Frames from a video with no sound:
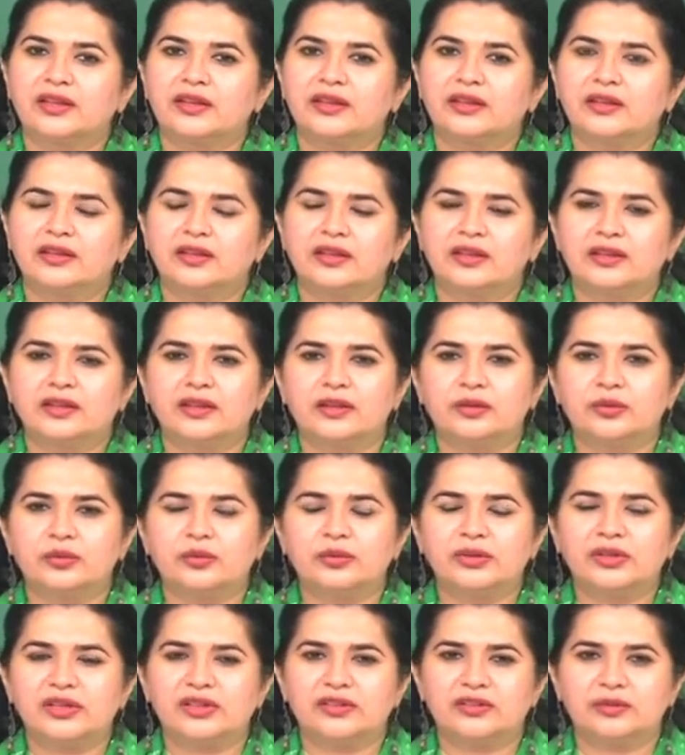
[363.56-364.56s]
in the
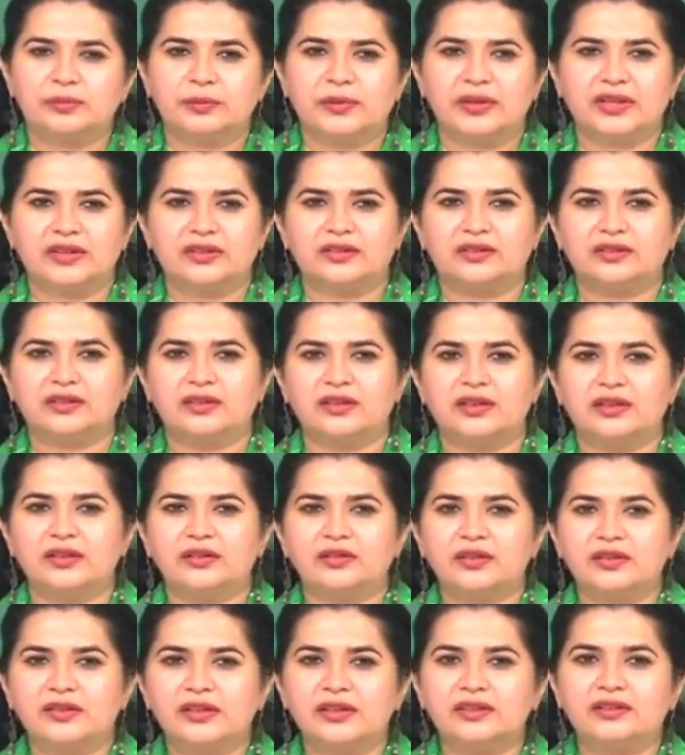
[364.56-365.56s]
rural space.
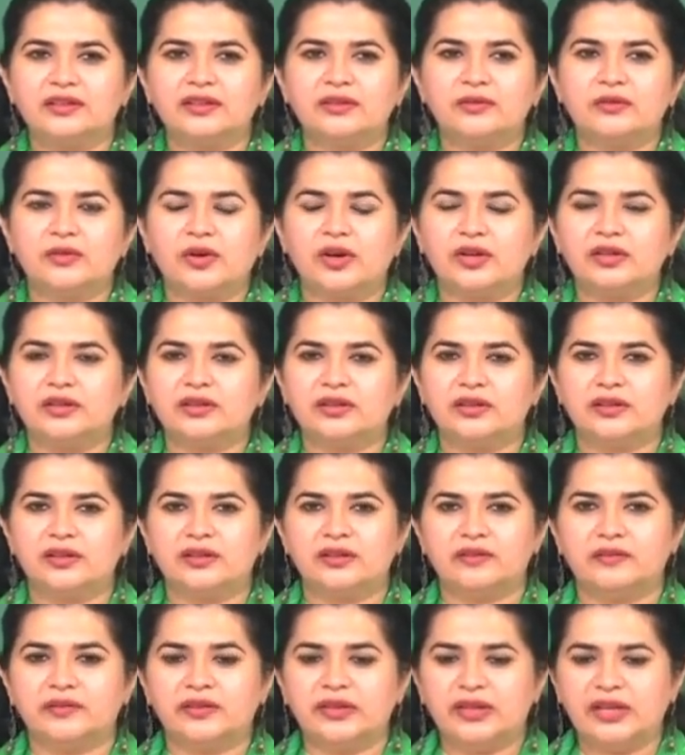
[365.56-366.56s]
So, this is what
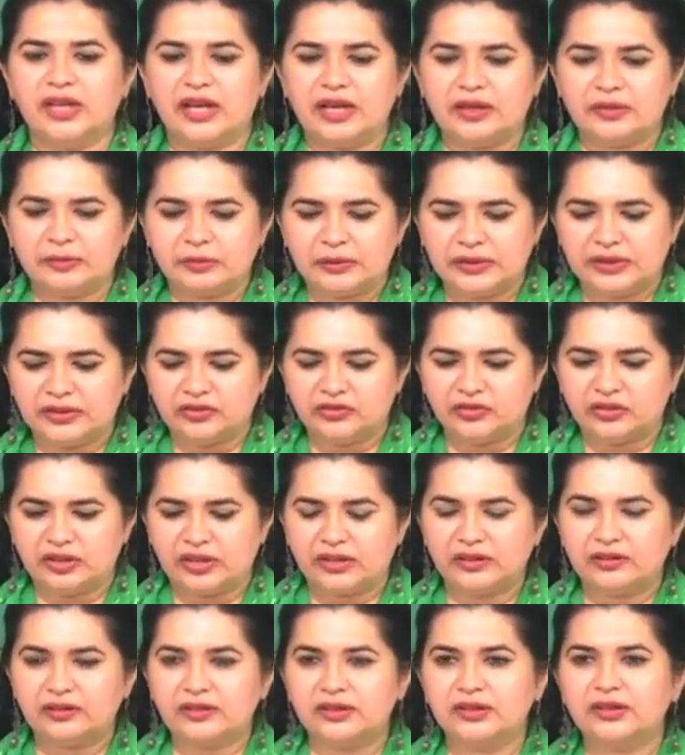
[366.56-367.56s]
we have been
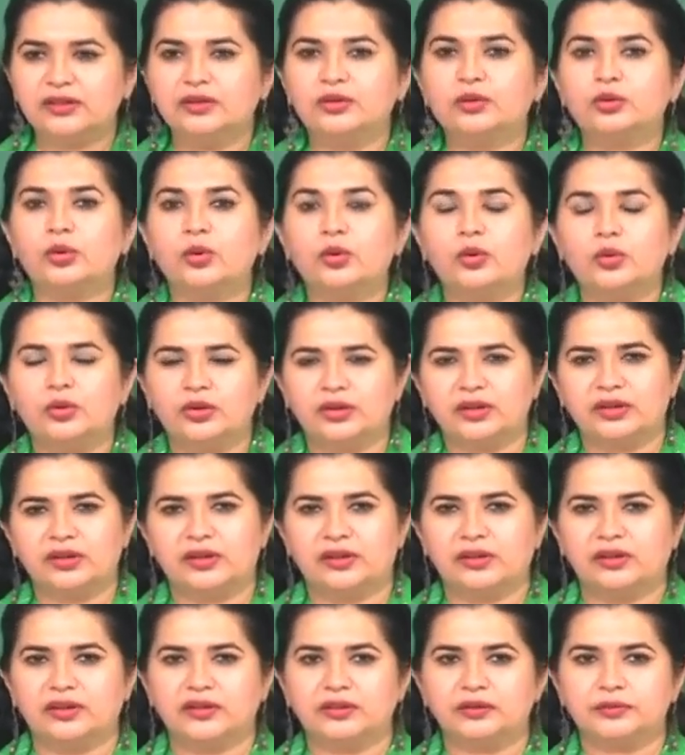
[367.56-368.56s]
generally told.
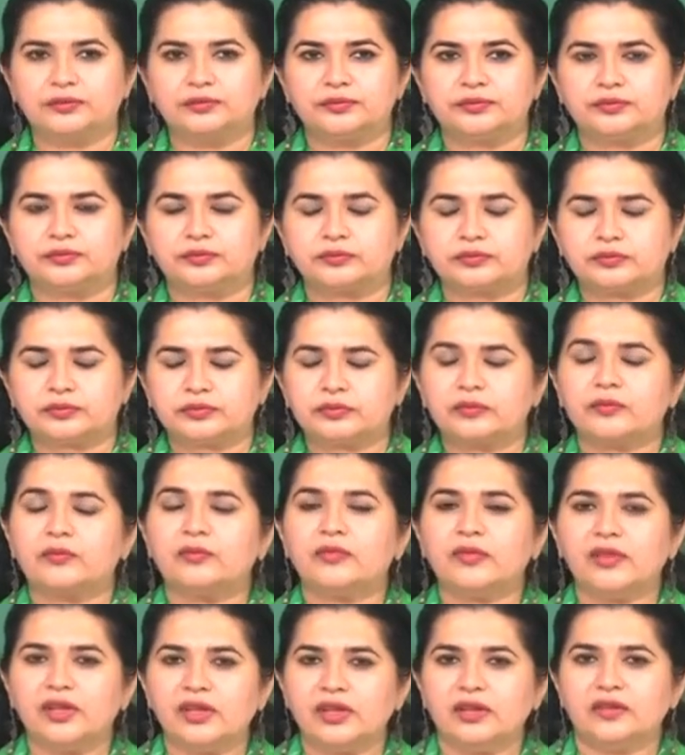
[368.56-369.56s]

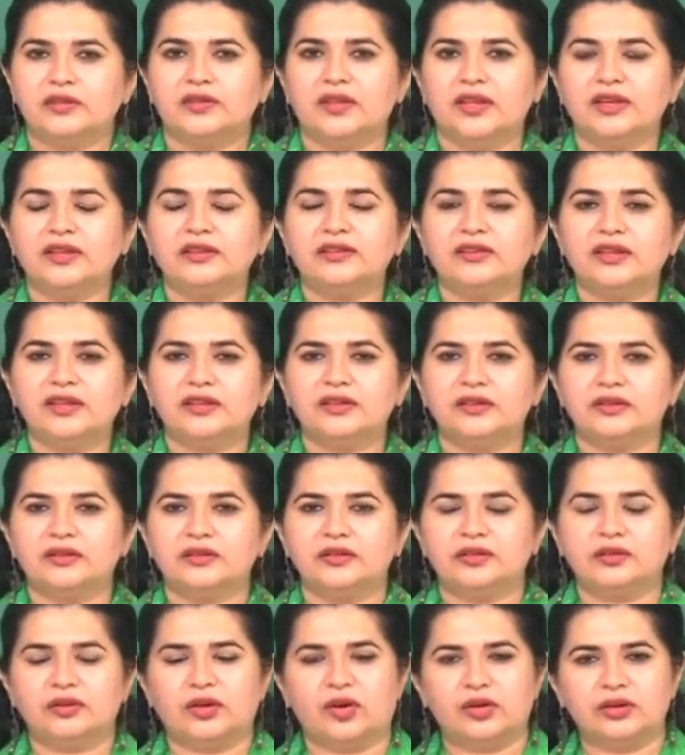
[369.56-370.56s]
Things are
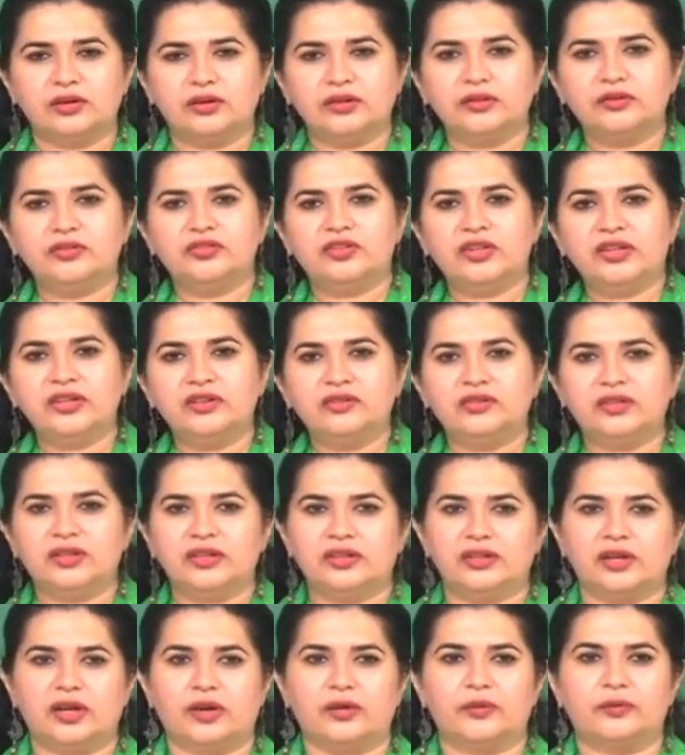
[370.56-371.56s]
although changing
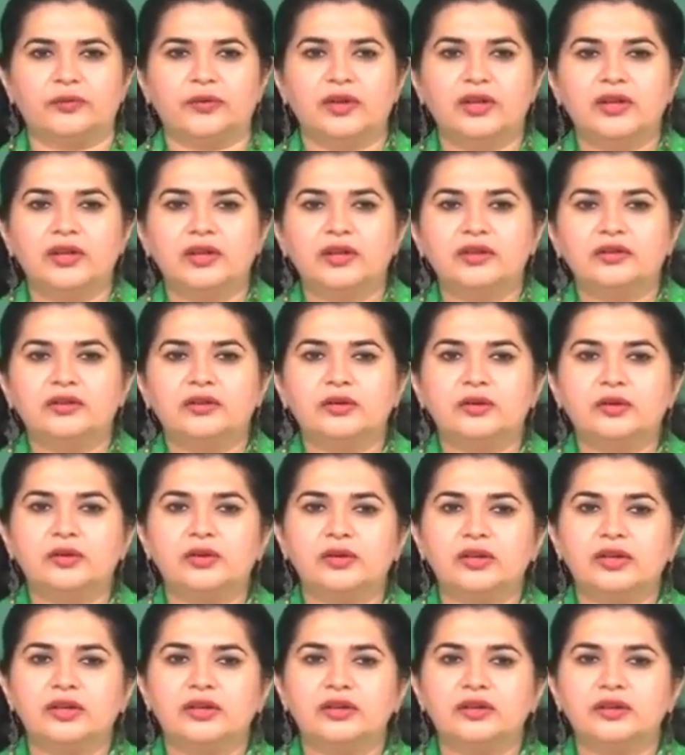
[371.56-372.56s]
now.
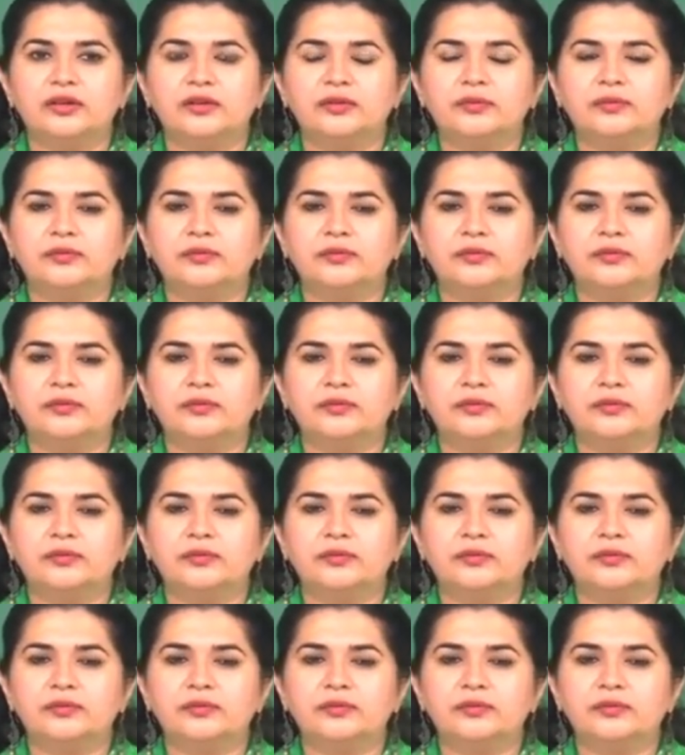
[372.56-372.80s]
So,